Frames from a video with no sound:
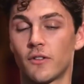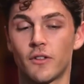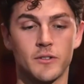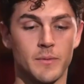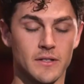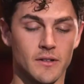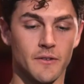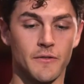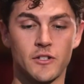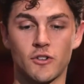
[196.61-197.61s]
So there's
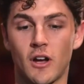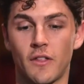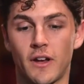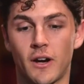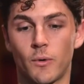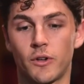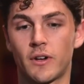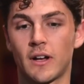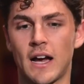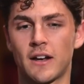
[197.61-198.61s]
basically a feature on there where you
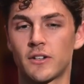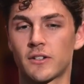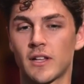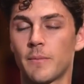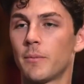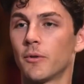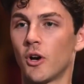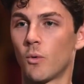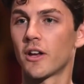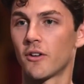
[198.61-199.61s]
can kind of just let people
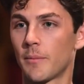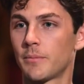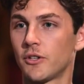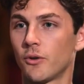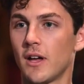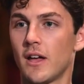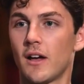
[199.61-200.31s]
know what you're up to,